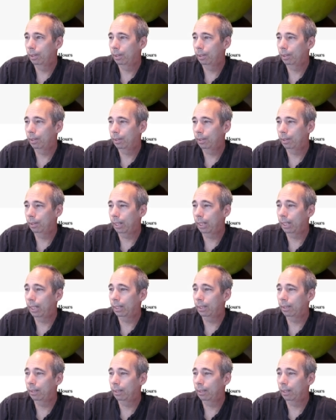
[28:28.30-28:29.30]
They get
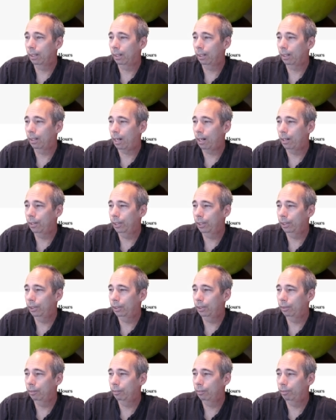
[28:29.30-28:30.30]
the largest,
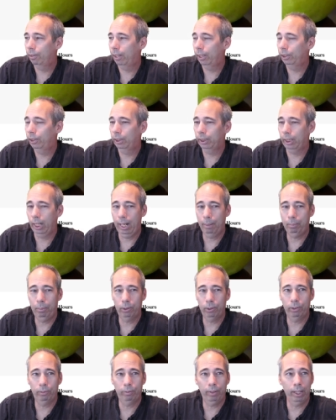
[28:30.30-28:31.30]
freshest apples
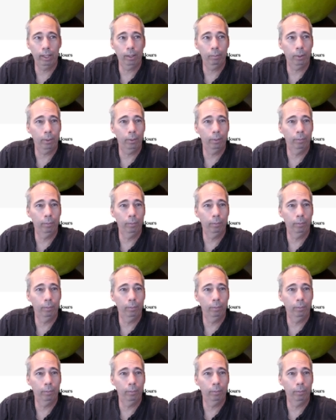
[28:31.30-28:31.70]
available.